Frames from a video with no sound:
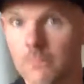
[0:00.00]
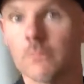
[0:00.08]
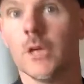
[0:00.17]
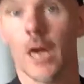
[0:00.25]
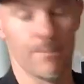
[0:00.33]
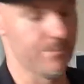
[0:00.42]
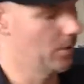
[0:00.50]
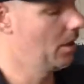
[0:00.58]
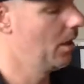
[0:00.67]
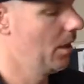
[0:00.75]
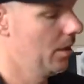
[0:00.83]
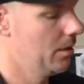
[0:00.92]
Yeah,
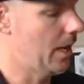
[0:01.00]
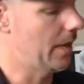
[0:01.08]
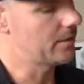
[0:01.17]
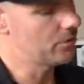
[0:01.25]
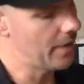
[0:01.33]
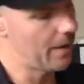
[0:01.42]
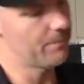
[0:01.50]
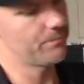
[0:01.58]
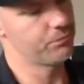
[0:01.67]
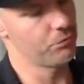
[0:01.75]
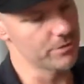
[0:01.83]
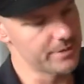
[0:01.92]
and so
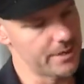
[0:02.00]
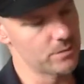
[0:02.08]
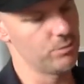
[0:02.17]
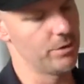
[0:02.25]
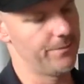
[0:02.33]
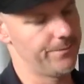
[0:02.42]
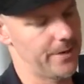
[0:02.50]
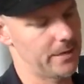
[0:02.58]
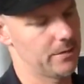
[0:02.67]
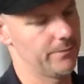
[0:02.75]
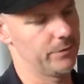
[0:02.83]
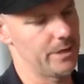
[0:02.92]
that process would
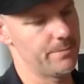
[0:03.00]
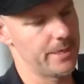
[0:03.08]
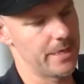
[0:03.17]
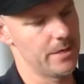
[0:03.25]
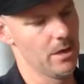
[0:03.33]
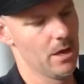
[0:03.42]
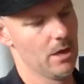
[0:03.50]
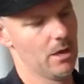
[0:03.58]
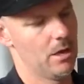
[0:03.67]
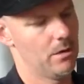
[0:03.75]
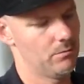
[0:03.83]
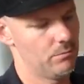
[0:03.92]
effectively be
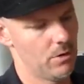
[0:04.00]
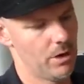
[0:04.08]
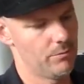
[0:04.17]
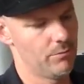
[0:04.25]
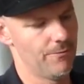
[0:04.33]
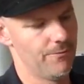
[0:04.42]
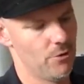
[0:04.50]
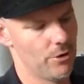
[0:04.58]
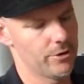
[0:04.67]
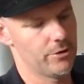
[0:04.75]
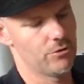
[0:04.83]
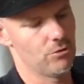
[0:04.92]

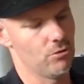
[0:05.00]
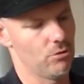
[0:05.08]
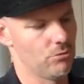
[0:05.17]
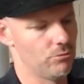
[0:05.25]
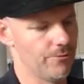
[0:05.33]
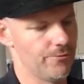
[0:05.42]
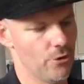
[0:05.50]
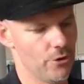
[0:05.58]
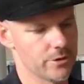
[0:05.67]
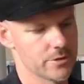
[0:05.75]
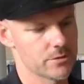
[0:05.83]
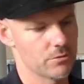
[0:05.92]
reverted or
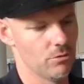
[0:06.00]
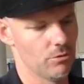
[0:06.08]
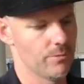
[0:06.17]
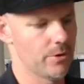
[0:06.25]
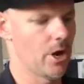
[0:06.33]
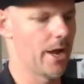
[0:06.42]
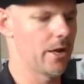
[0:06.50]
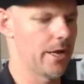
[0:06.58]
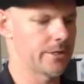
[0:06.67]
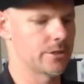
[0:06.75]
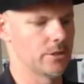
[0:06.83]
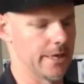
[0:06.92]
reversed, but I
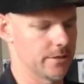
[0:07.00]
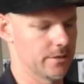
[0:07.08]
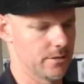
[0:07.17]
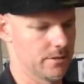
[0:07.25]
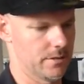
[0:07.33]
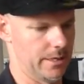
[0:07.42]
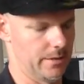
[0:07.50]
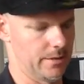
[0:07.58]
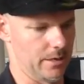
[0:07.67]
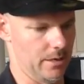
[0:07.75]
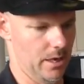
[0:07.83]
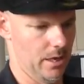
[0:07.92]
actually like to think
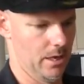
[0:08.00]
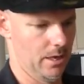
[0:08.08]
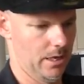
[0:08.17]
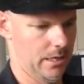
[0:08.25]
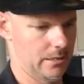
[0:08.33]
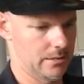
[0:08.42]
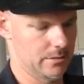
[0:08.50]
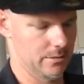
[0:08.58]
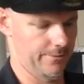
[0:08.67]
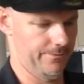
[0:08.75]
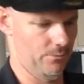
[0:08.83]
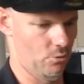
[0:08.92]
that it's
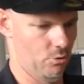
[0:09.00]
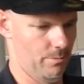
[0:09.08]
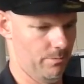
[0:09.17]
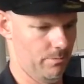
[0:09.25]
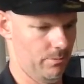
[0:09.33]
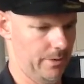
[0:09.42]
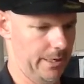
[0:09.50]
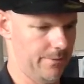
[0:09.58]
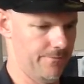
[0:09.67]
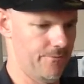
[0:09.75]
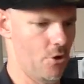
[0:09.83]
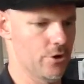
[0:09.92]
the form
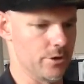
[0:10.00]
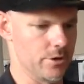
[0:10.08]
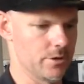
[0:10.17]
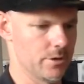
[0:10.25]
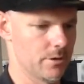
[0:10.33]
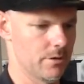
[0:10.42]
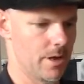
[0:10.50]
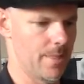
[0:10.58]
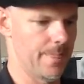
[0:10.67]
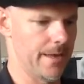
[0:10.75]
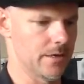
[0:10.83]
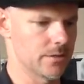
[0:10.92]
inverted
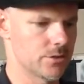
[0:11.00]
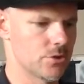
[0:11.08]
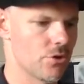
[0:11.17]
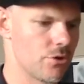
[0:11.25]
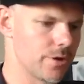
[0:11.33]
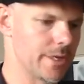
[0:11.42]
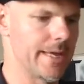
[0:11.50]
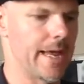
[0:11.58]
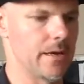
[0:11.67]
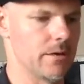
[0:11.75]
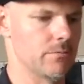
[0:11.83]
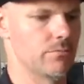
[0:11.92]
and then it's turned
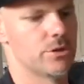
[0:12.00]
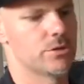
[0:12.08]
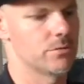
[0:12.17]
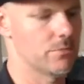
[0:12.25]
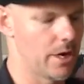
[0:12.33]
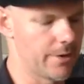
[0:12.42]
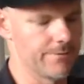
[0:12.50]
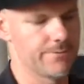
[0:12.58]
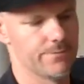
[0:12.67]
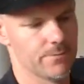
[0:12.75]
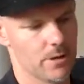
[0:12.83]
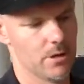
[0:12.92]
again, which kind of